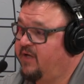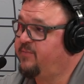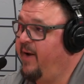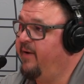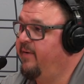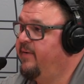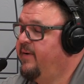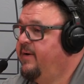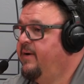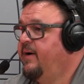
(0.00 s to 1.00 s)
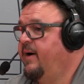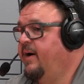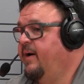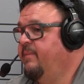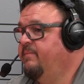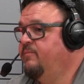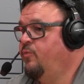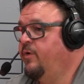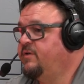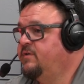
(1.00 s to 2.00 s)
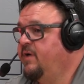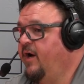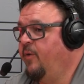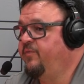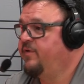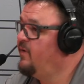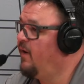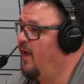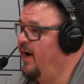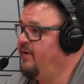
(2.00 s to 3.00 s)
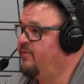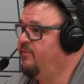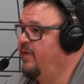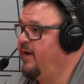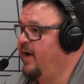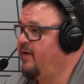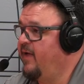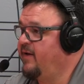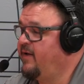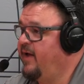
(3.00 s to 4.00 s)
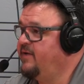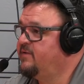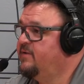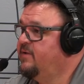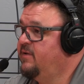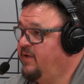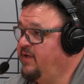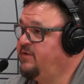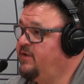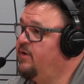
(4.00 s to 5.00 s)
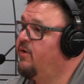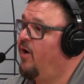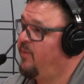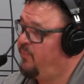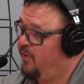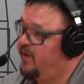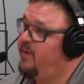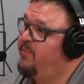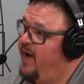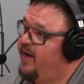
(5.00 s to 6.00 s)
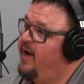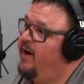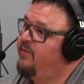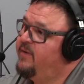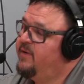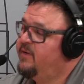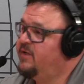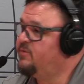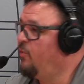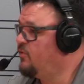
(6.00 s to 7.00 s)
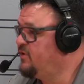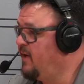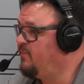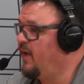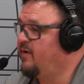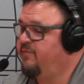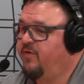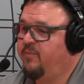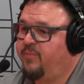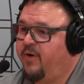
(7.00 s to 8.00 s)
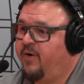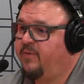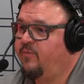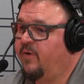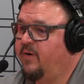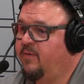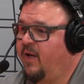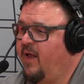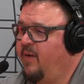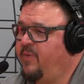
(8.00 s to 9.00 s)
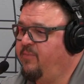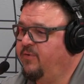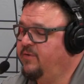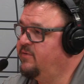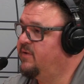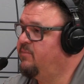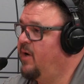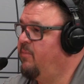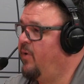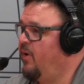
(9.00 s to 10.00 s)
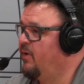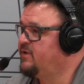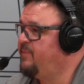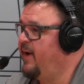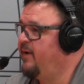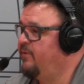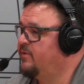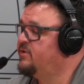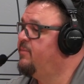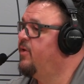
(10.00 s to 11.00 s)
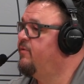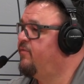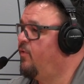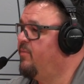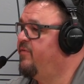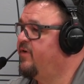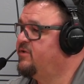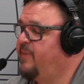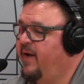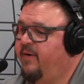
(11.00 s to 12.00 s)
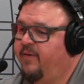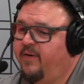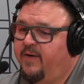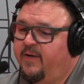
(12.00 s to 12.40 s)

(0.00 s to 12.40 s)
expander, um, which helps glide through the neck of that case. Okay, easier so, on pulling it back out. Right. It's more shaped like a football, where a lot of people use a, a ball expander or some other form of expander.